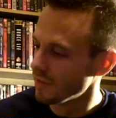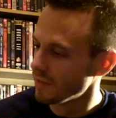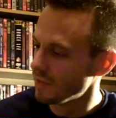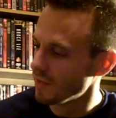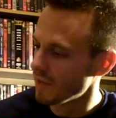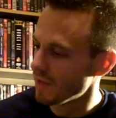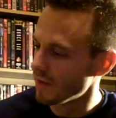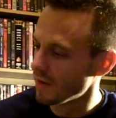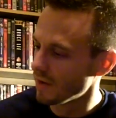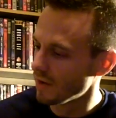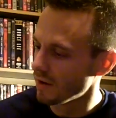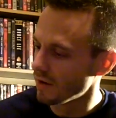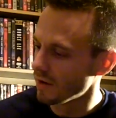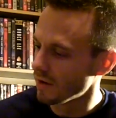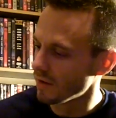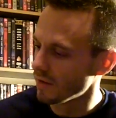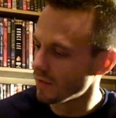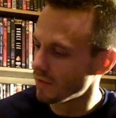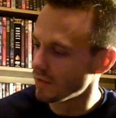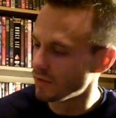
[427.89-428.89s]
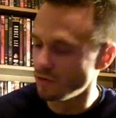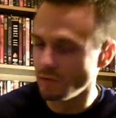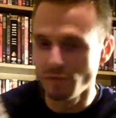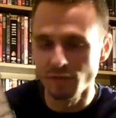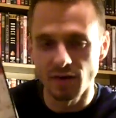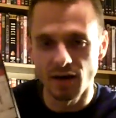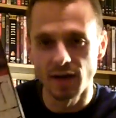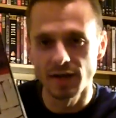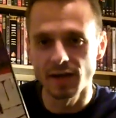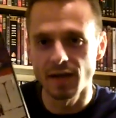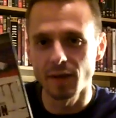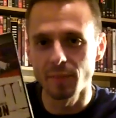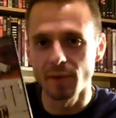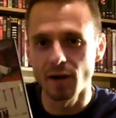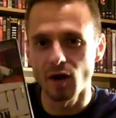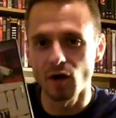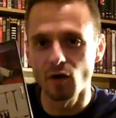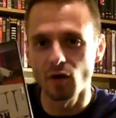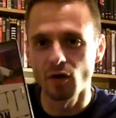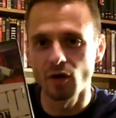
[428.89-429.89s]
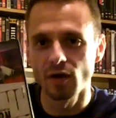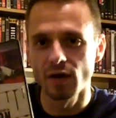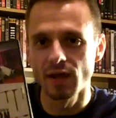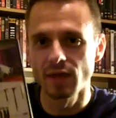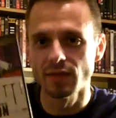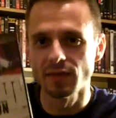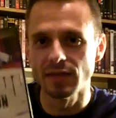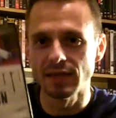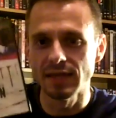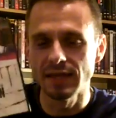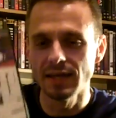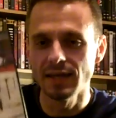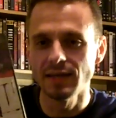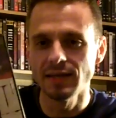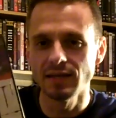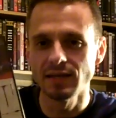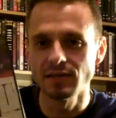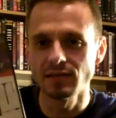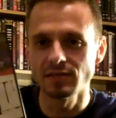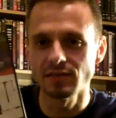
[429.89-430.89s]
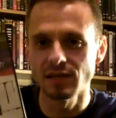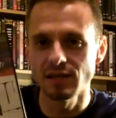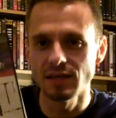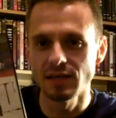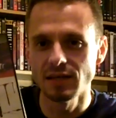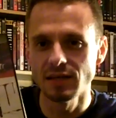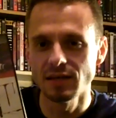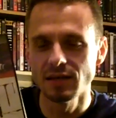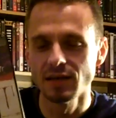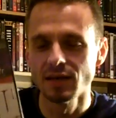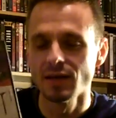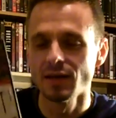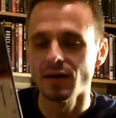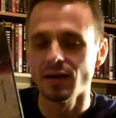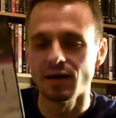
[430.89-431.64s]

that you find out about her. And the ending scene